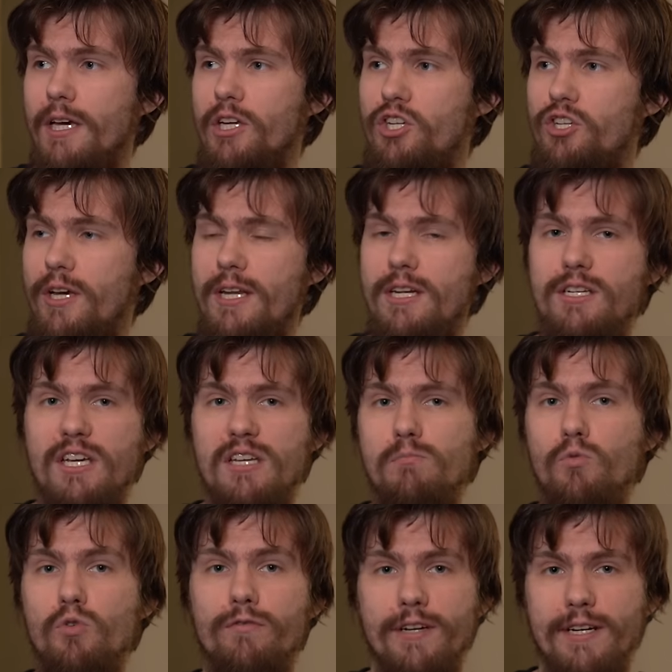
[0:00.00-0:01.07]
changing and
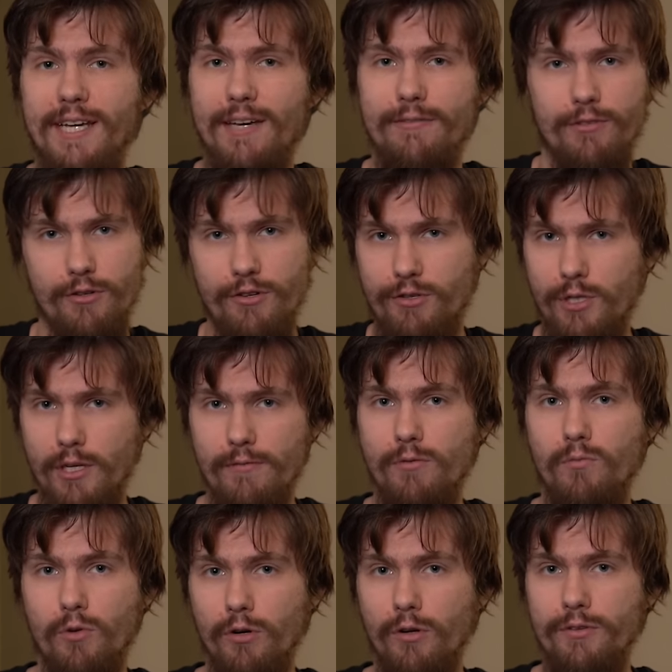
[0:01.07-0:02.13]
moving diversity of the
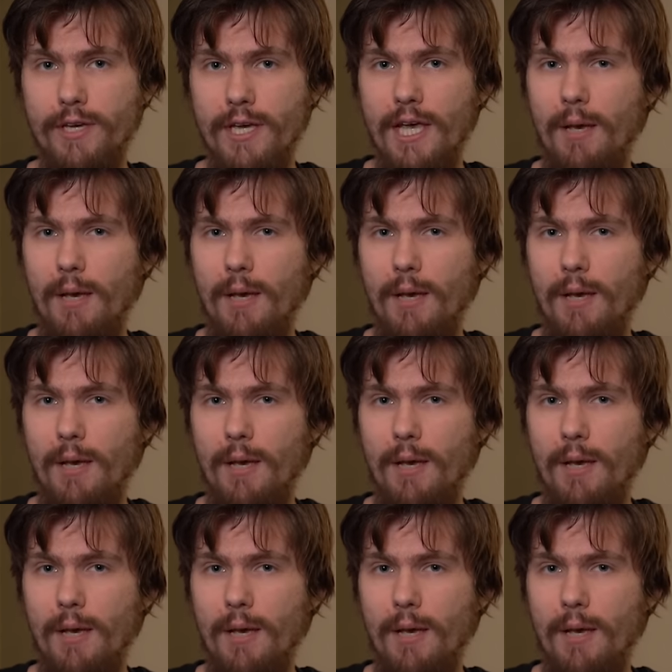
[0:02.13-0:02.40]
world,